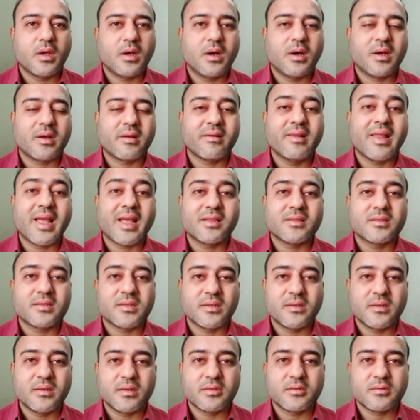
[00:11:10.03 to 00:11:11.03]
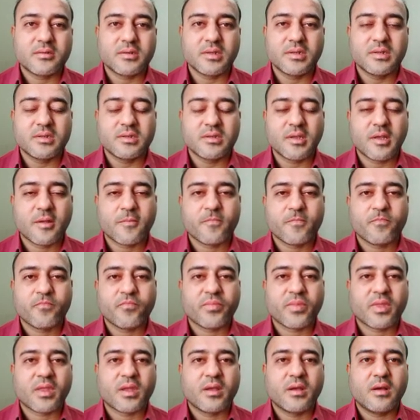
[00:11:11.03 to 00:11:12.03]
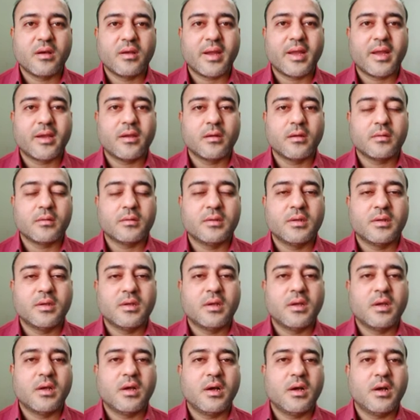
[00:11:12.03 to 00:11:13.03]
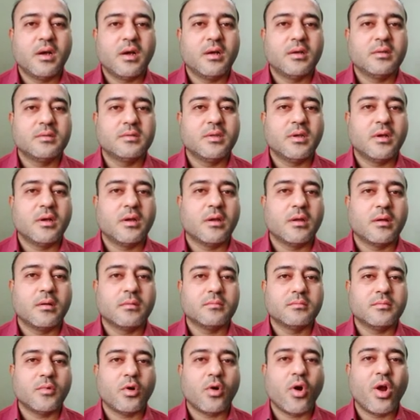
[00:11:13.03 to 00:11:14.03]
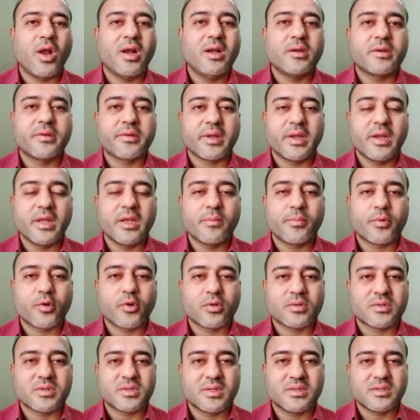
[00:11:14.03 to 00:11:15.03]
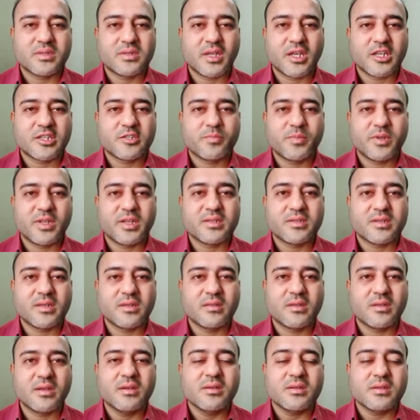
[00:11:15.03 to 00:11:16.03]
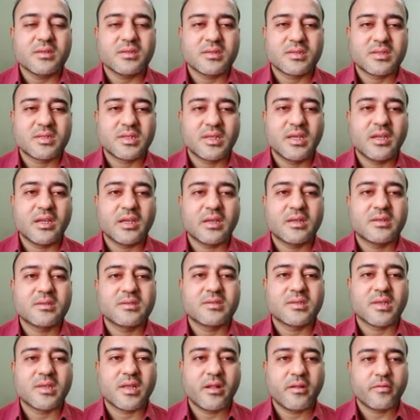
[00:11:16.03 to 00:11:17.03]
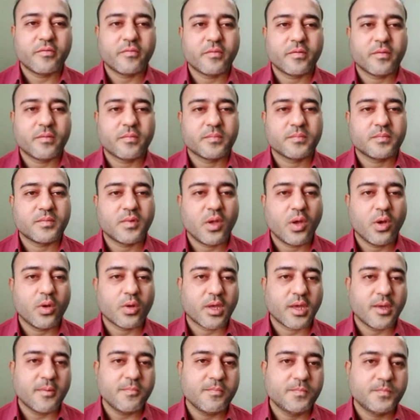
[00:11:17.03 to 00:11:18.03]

Reliance Industries. Right? The oil drilling process takes place in the sea itself. Okay.